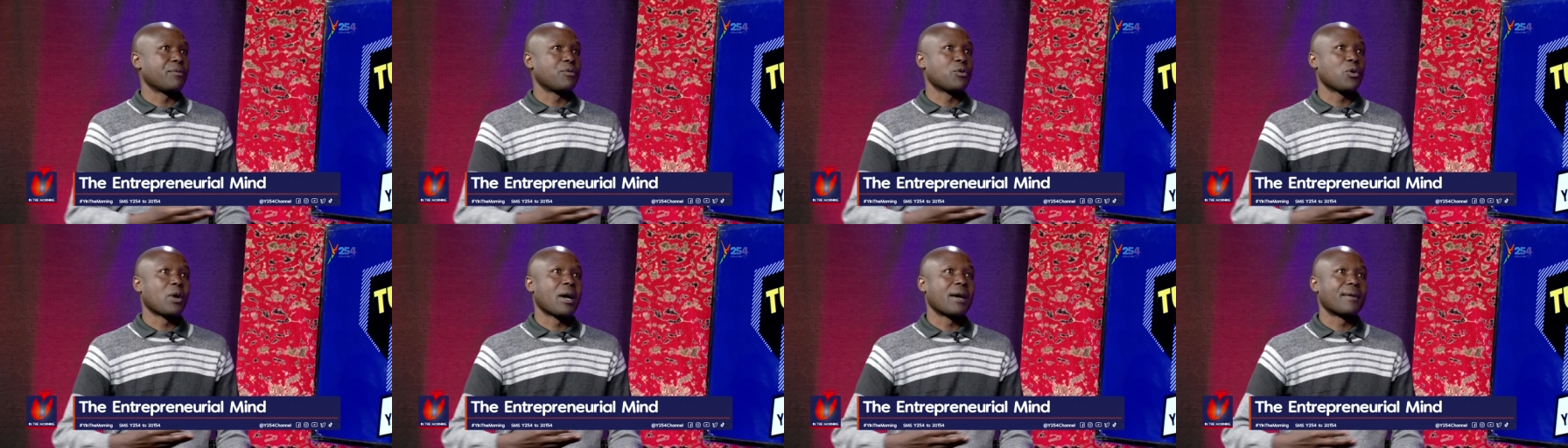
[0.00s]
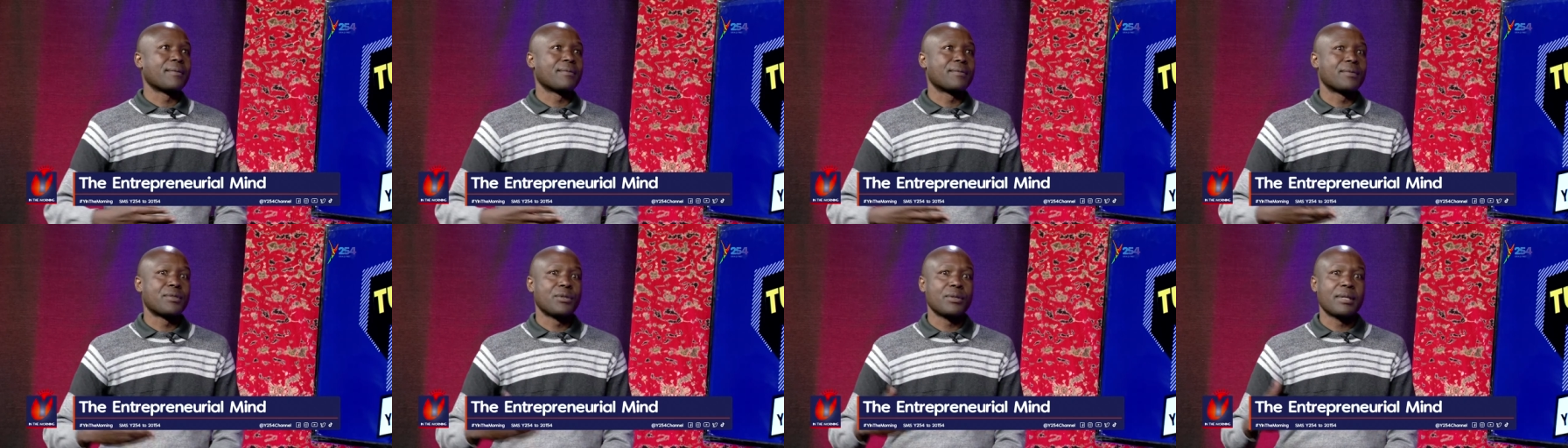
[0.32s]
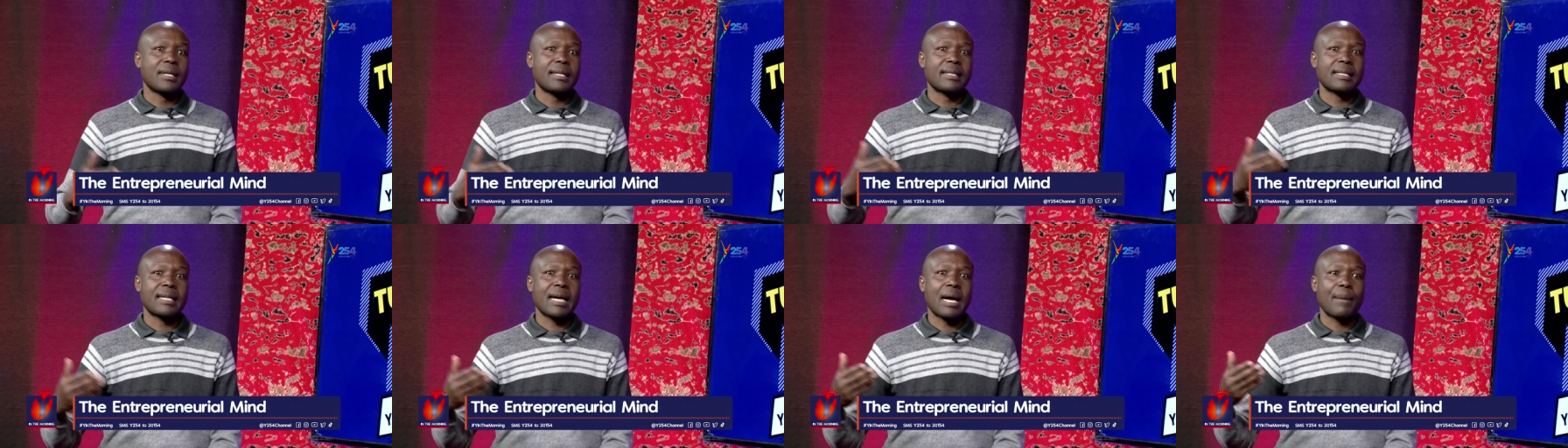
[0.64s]
if you have
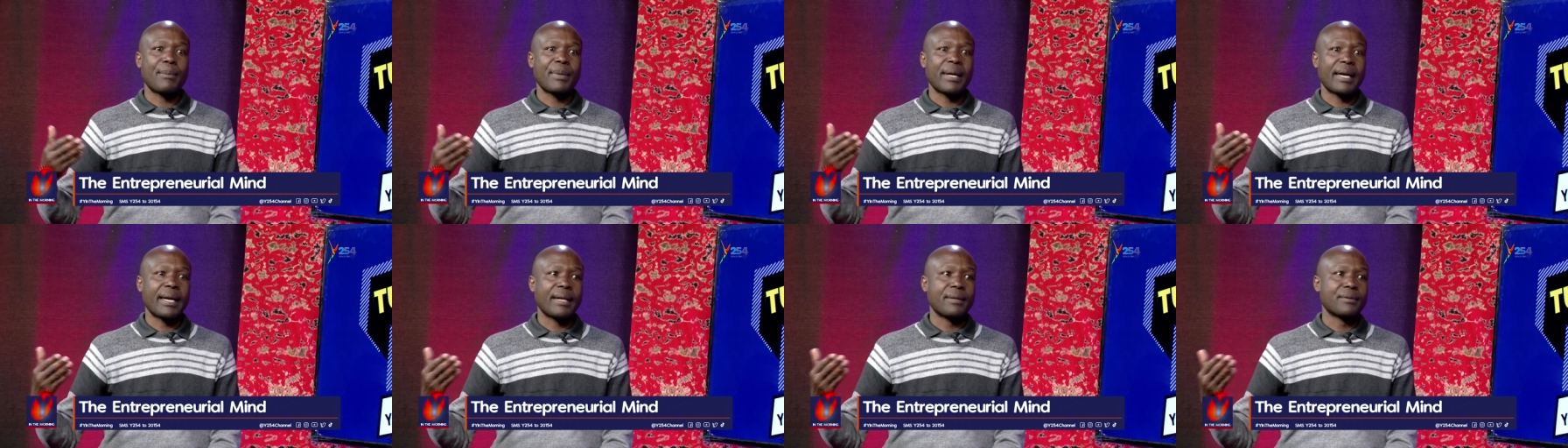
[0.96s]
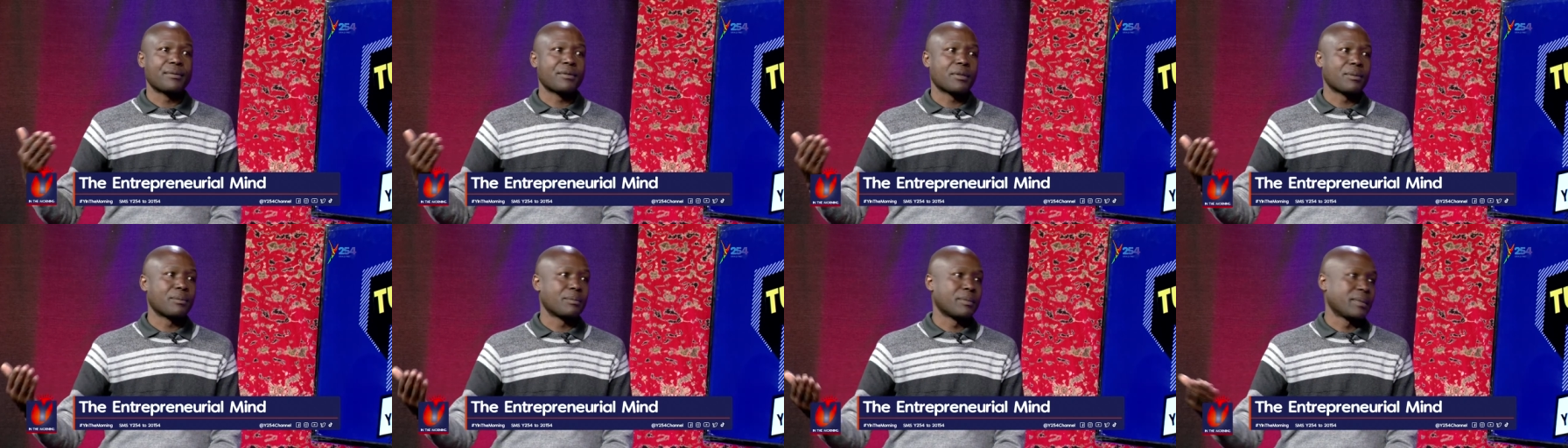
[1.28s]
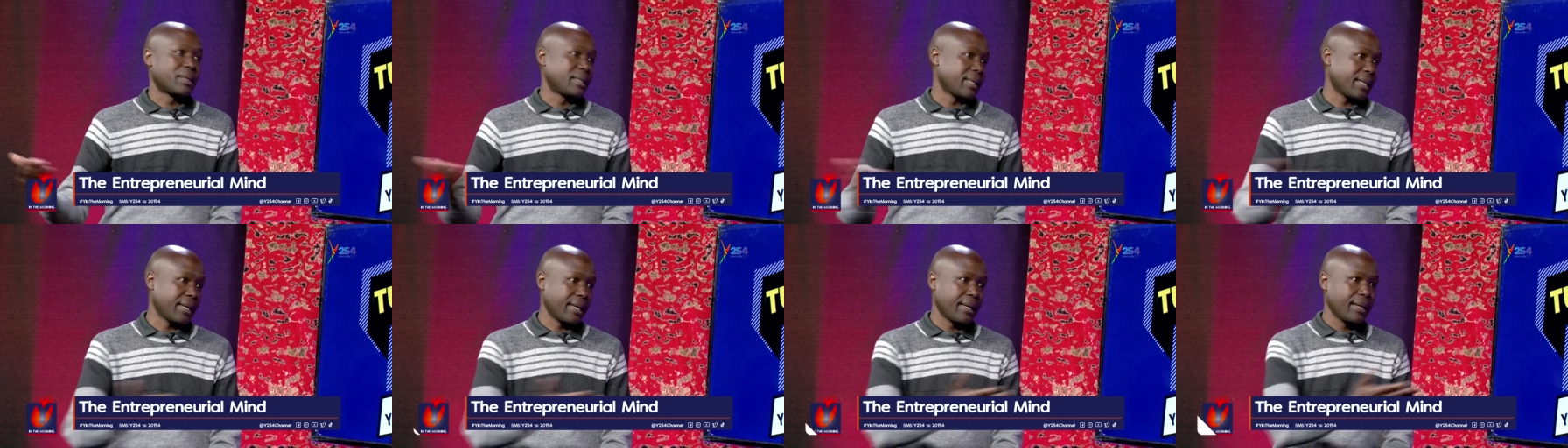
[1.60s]
students coming in
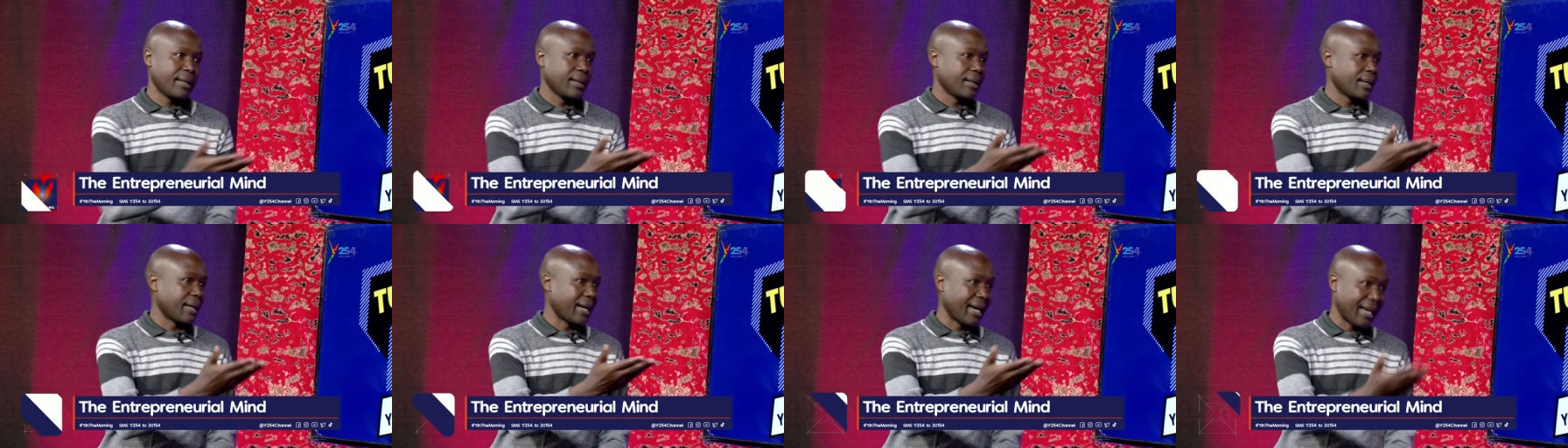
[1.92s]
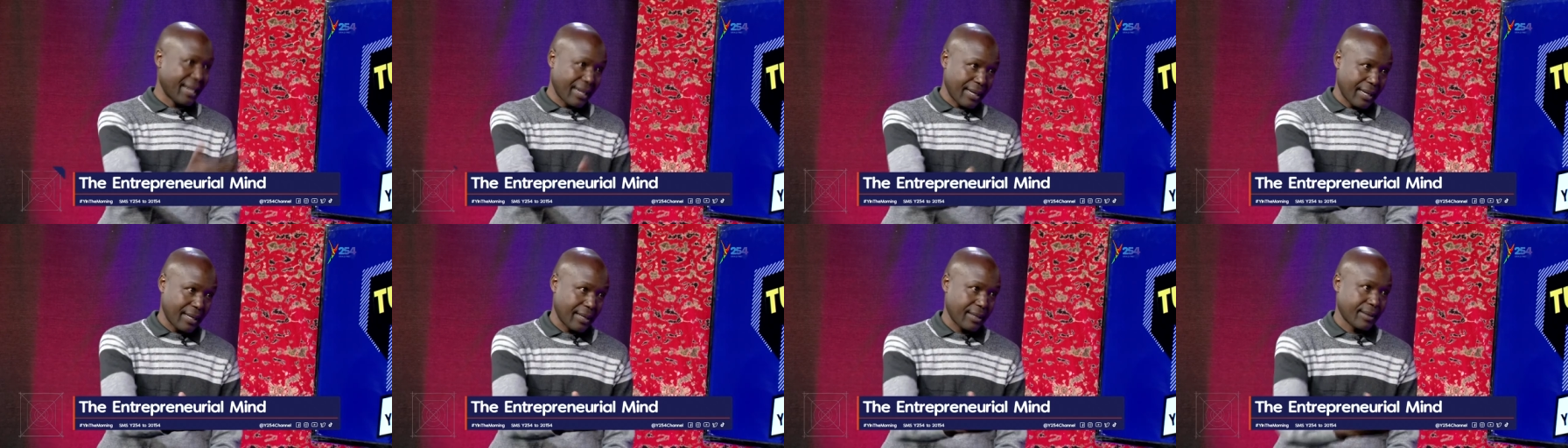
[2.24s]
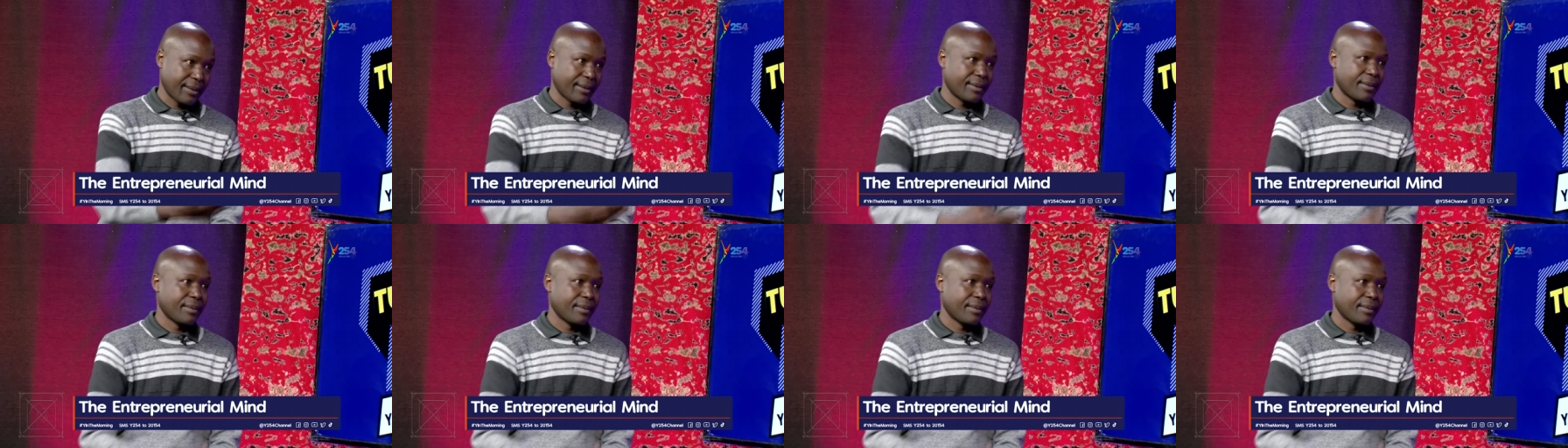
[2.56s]
from, say, Canada,